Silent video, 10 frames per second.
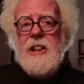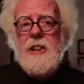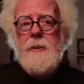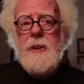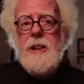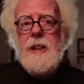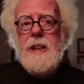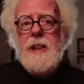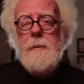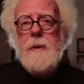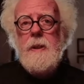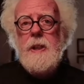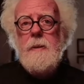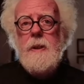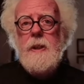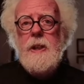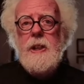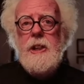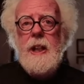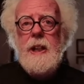It's always nice to
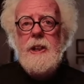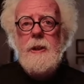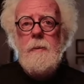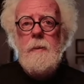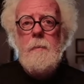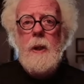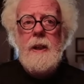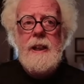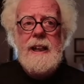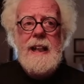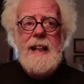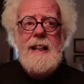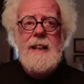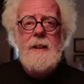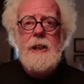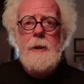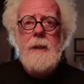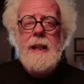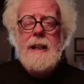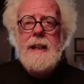chat to Mark again and you,
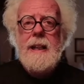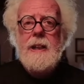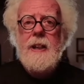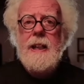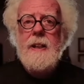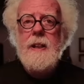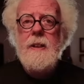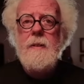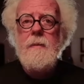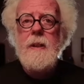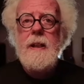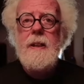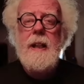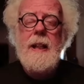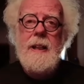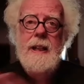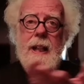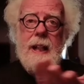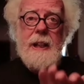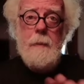Matt. Yeah, great though. And
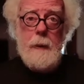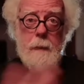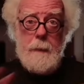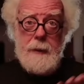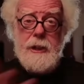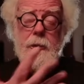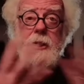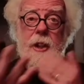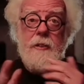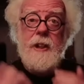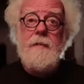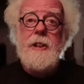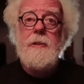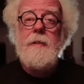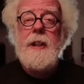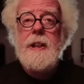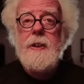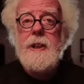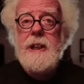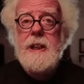I think between the three of us, we've had a
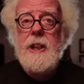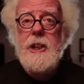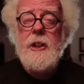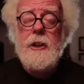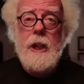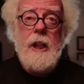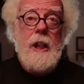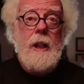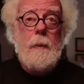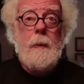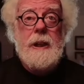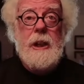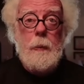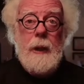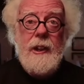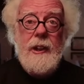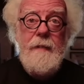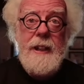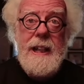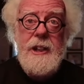good discussion on. We
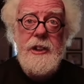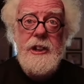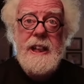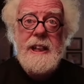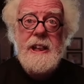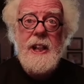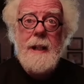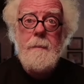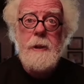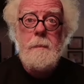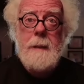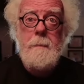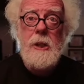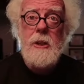live in interesting times, people.